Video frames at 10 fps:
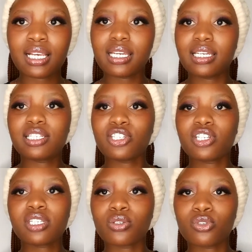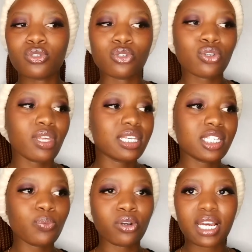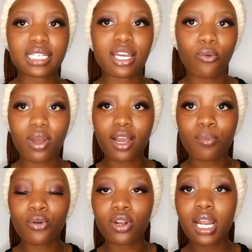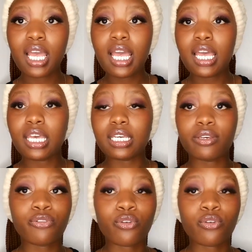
it just goes to show that these products are workable if